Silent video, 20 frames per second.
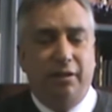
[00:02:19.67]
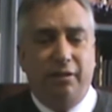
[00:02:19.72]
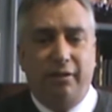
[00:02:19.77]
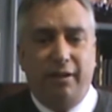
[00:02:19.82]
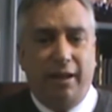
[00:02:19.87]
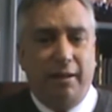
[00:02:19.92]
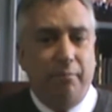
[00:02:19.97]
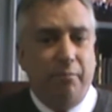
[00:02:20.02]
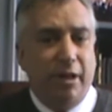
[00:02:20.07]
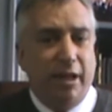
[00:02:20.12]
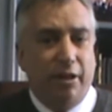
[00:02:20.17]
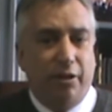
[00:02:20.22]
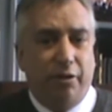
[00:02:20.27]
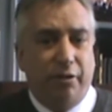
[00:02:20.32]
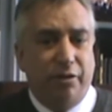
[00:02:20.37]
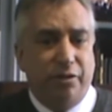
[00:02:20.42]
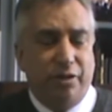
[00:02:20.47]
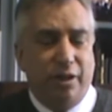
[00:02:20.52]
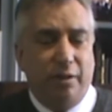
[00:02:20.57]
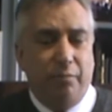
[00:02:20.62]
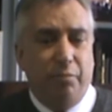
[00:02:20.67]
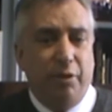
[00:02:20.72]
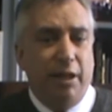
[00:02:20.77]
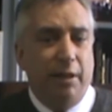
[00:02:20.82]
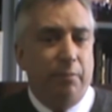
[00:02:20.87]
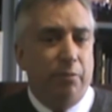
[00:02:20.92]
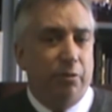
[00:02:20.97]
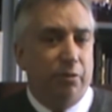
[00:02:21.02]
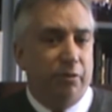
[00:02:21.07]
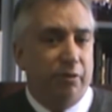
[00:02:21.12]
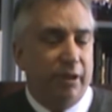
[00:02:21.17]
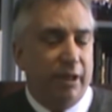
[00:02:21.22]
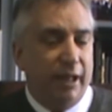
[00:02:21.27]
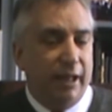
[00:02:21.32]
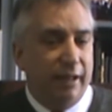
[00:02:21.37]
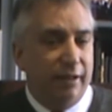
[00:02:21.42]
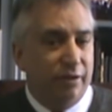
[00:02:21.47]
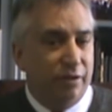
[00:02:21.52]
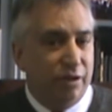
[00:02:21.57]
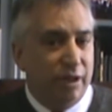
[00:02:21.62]
They met all the same people, they
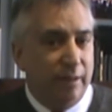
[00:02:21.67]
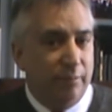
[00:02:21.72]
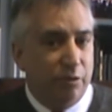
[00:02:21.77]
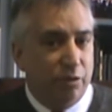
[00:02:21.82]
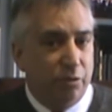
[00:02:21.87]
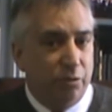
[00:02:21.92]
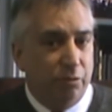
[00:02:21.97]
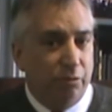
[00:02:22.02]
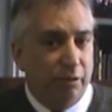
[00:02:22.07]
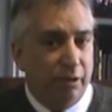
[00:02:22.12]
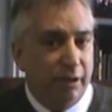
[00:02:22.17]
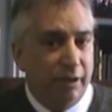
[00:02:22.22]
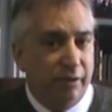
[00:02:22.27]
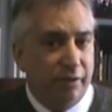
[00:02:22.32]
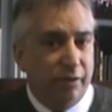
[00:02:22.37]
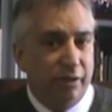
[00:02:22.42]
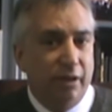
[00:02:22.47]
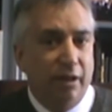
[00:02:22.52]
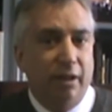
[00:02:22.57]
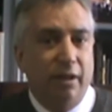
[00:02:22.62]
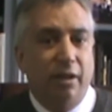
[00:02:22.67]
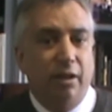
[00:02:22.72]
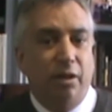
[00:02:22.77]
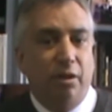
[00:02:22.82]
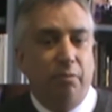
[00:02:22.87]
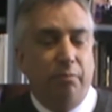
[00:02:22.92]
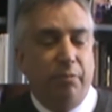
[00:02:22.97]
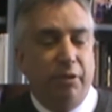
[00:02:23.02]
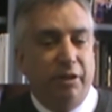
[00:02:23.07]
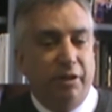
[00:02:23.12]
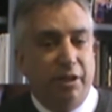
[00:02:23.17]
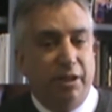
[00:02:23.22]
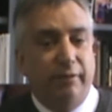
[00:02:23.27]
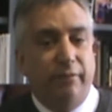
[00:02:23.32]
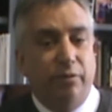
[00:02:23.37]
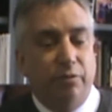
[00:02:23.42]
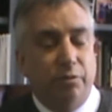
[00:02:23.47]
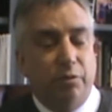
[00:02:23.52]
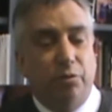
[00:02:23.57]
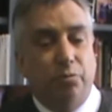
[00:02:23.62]
had the same stories, but the
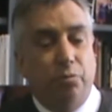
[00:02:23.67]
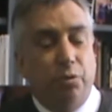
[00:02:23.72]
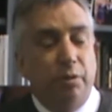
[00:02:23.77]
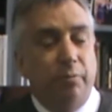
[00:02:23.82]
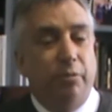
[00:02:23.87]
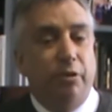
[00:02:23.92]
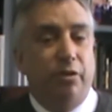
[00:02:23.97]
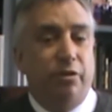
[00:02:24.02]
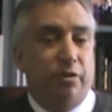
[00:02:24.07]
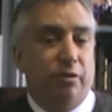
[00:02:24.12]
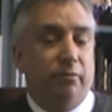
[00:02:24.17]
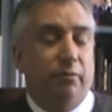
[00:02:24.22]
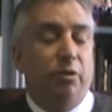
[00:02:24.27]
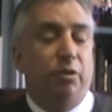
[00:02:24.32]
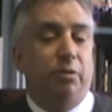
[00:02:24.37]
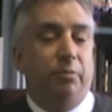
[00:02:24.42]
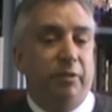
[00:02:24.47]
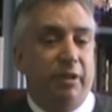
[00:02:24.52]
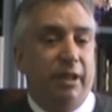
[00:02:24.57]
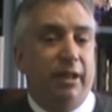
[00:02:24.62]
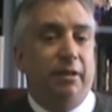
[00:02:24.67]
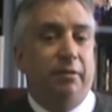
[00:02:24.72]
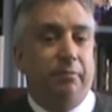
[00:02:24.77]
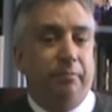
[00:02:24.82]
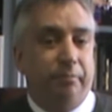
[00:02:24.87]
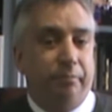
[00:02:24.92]
difference was one person wrote them down.